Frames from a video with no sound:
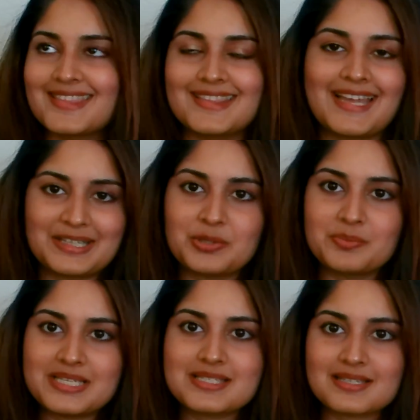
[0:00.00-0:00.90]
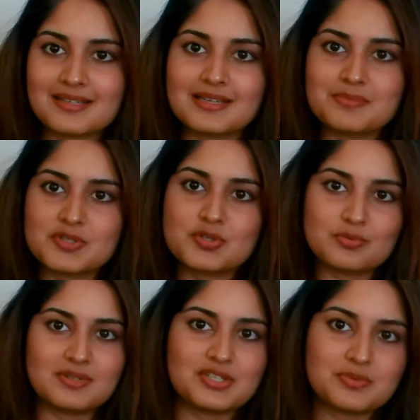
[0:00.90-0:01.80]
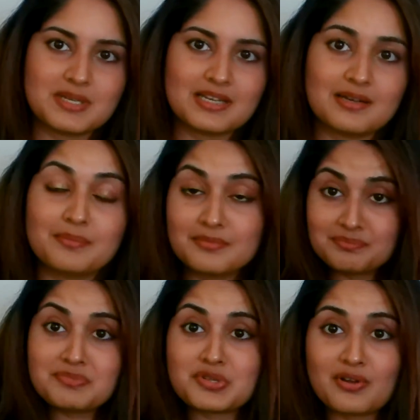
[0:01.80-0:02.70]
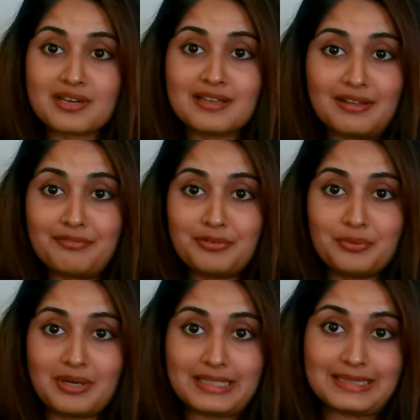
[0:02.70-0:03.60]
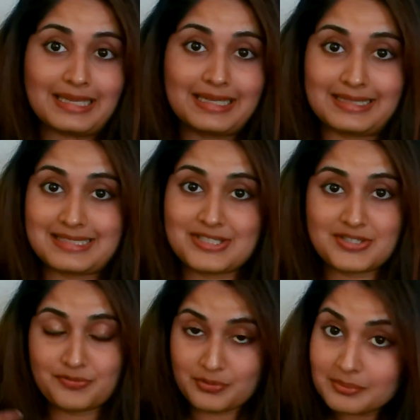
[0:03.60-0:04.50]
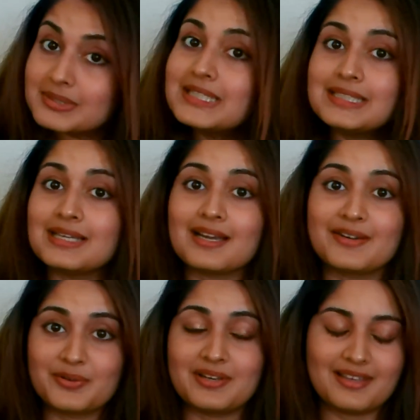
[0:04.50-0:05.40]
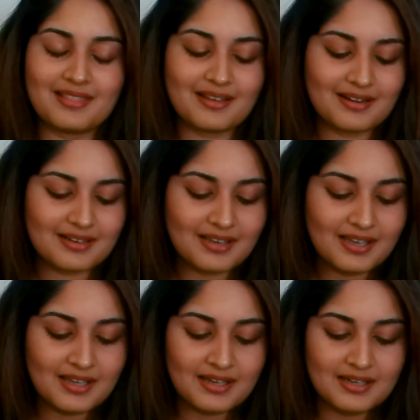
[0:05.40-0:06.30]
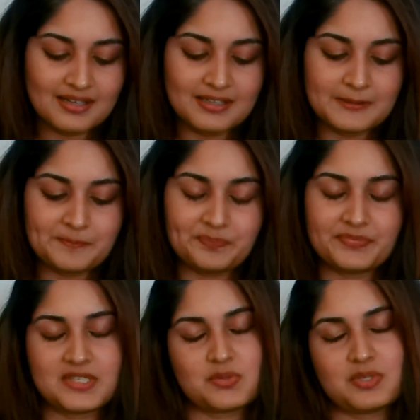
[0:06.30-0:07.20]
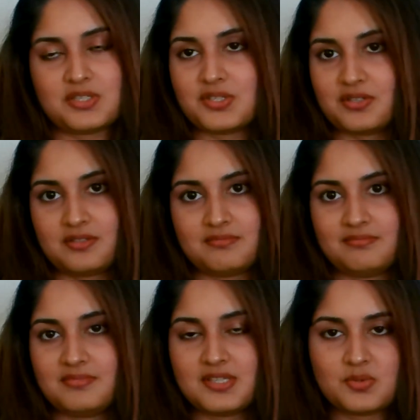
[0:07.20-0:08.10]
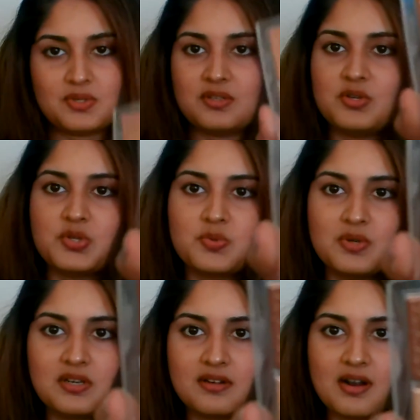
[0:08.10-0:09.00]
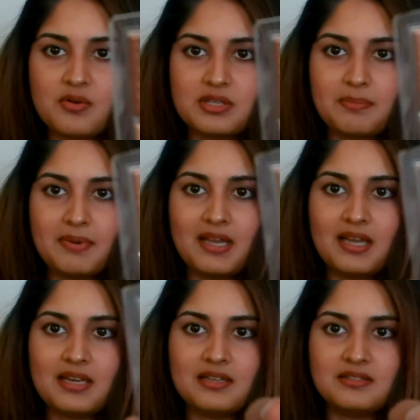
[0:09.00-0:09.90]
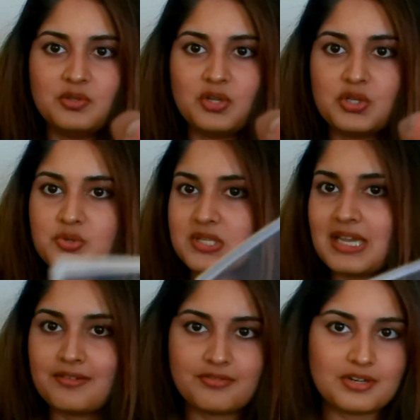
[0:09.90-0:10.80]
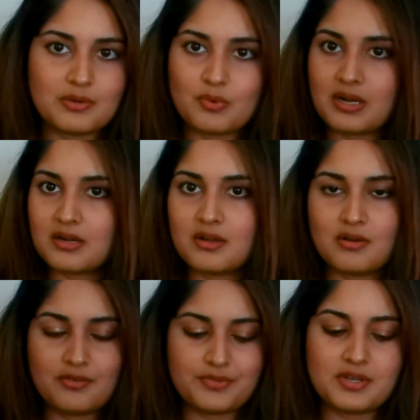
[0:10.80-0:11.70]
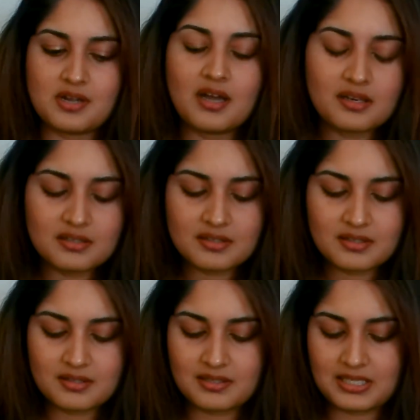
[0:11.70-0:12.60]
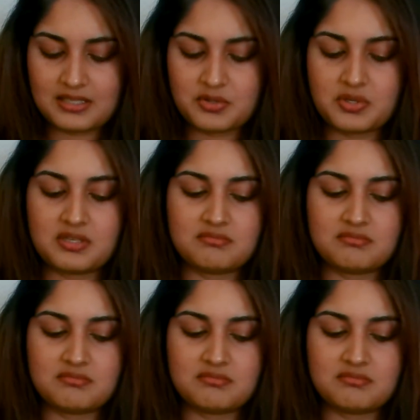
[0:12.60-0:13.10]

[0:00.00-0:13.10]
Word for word: That to me screams too much makeup. Sorry if you like that. It's just for me. I don't like that. This one is good this one you swirl around the pan you can use every one of the color like you can